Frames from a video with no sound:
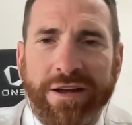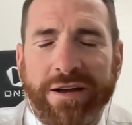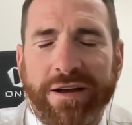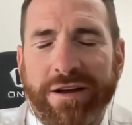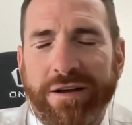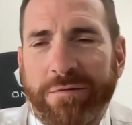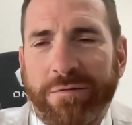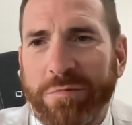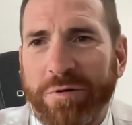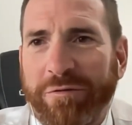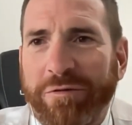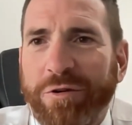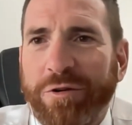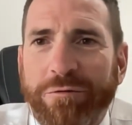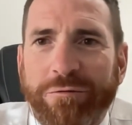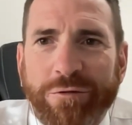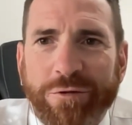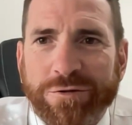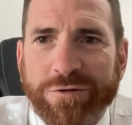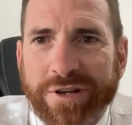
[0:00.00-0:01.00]
uh, my
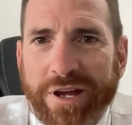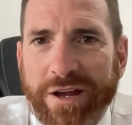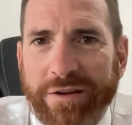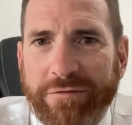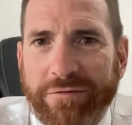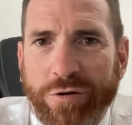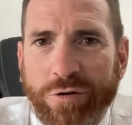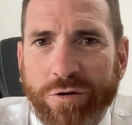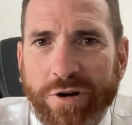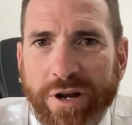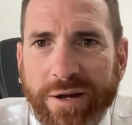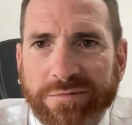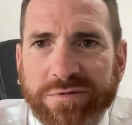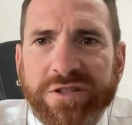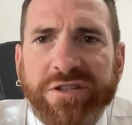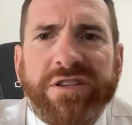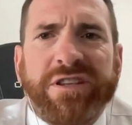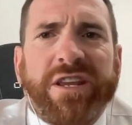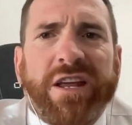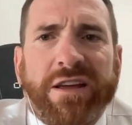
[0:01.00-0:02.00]
very first AFL game.
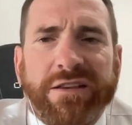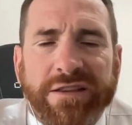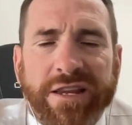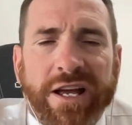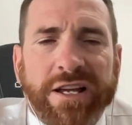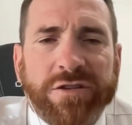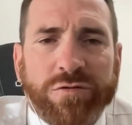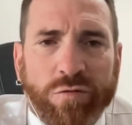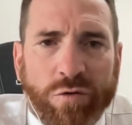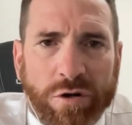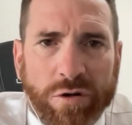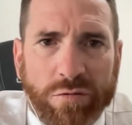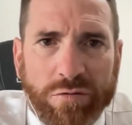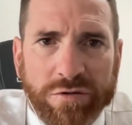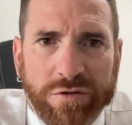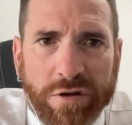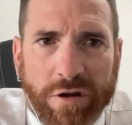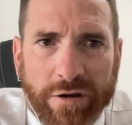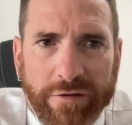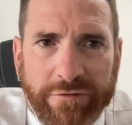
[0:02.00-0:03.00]
So th- that's what it
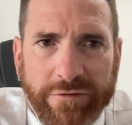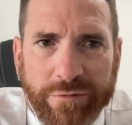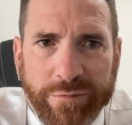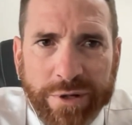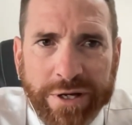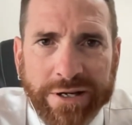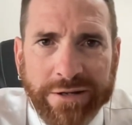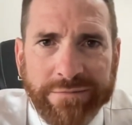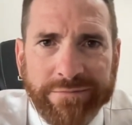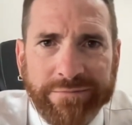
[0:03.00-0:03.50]
was like for me.